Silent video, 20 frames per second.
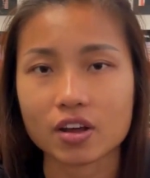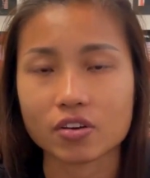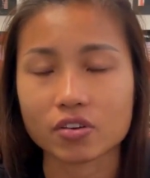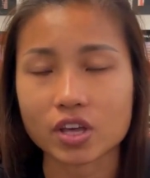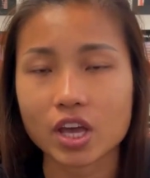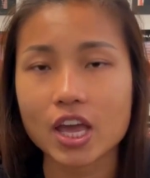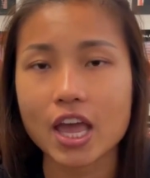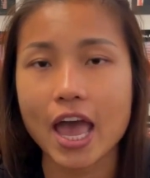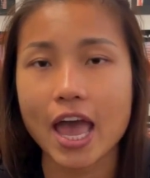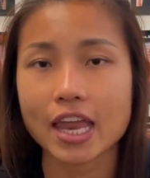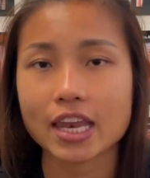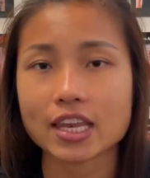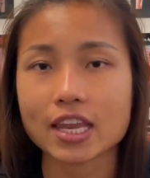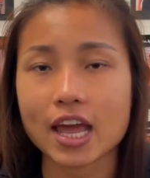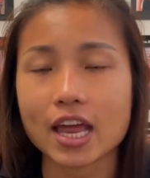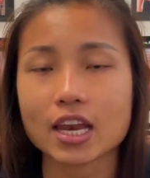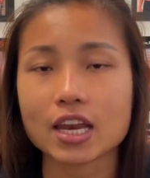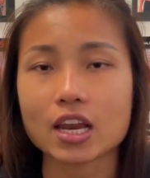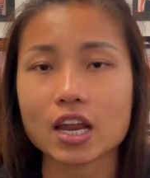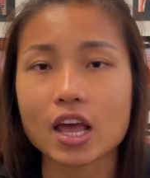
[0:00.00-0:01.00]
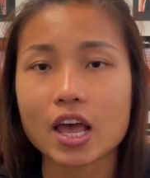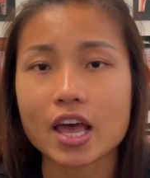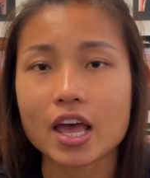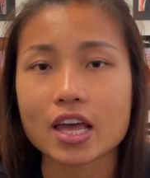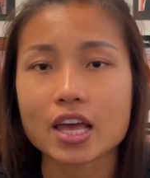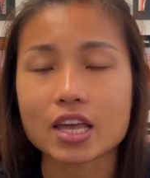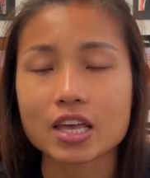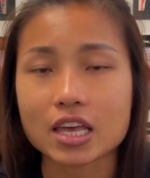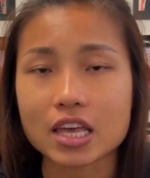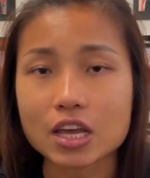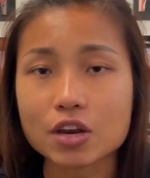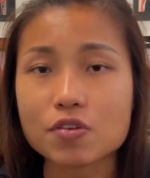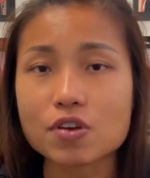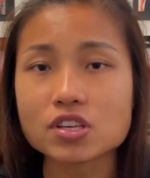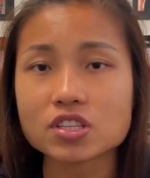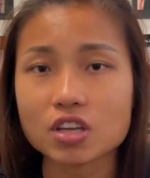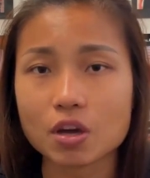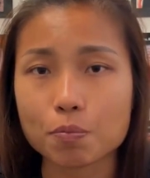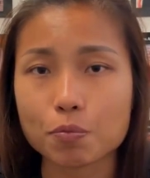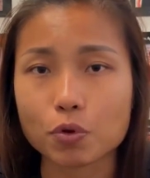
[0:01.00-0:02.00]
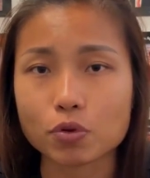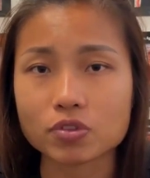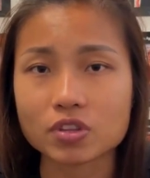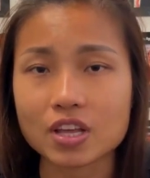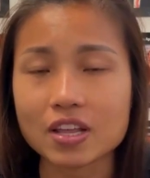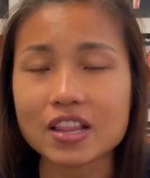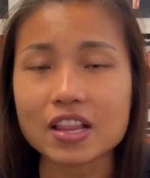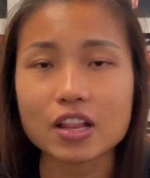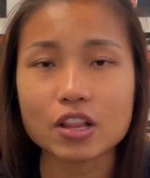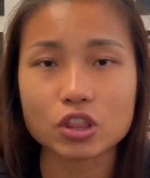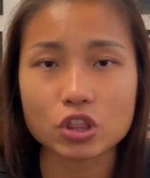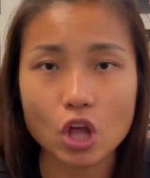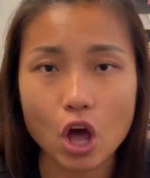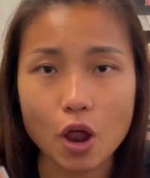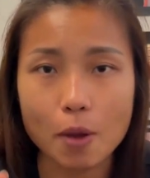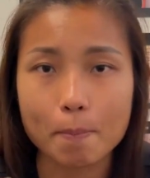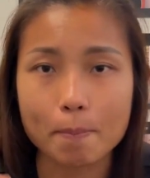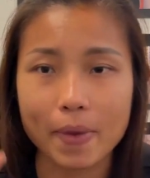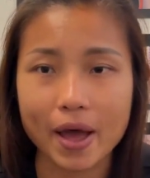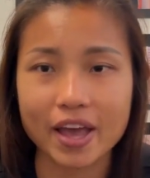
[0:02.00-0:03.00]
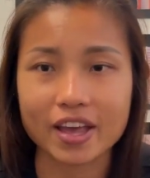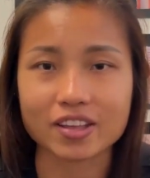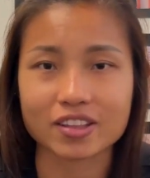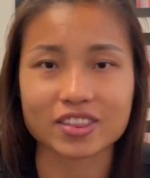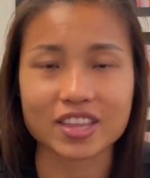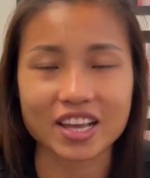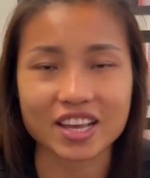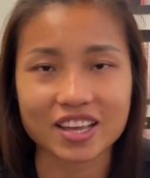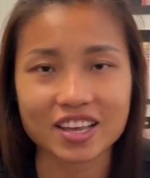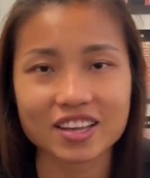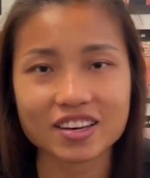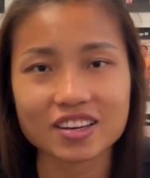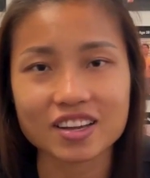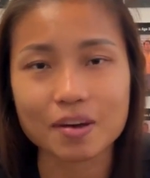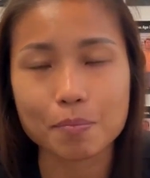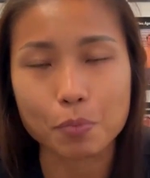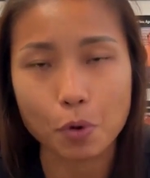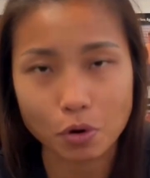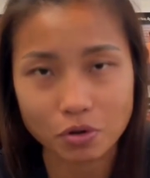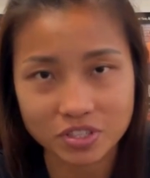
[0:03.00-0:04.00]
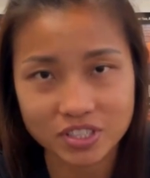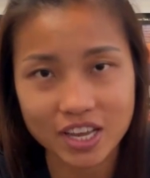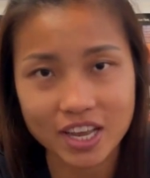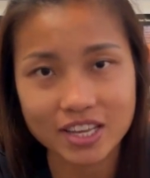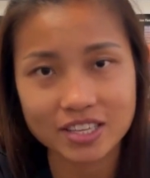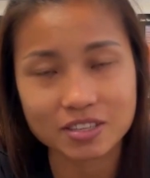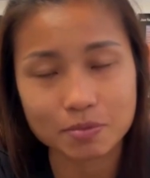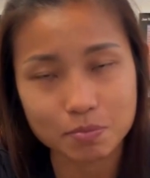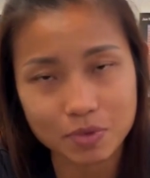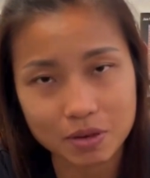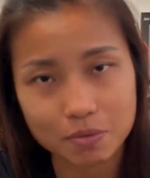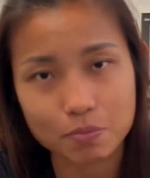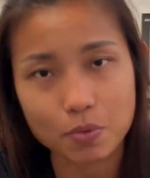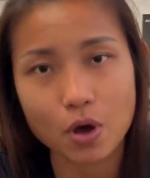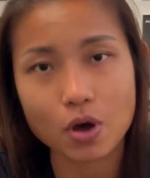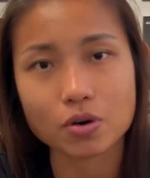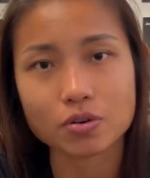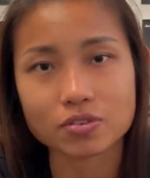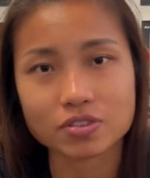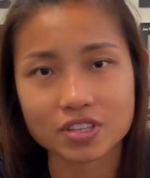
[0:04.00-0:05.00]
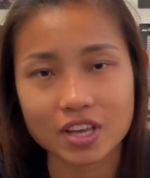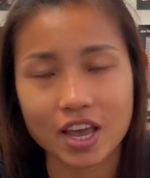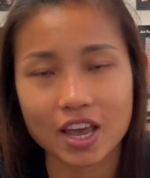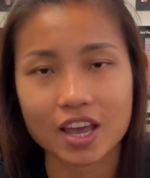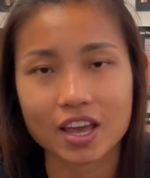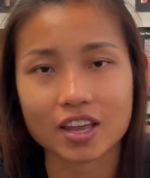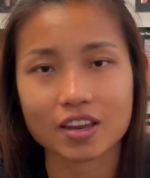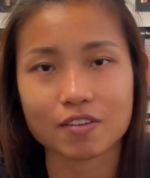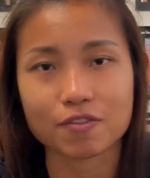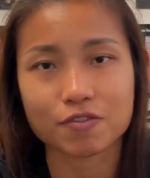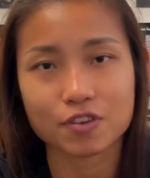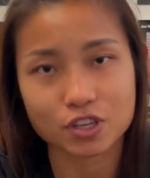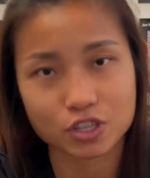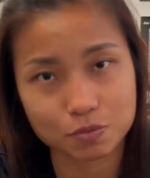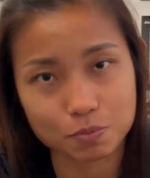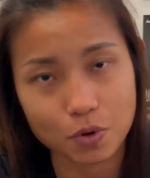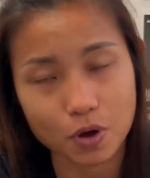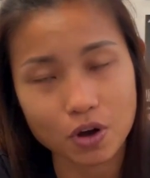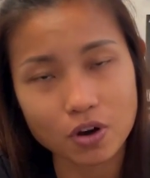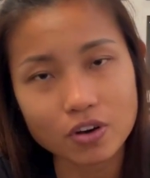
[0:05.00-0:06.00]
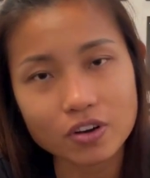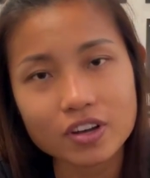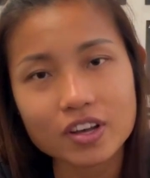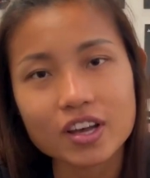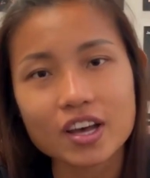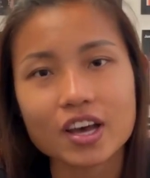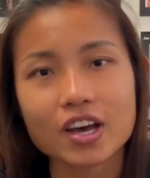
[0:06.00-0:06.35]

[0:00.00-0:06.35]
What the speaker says: okay, and then increase your protein not by taking the processed meatballs and fish ball.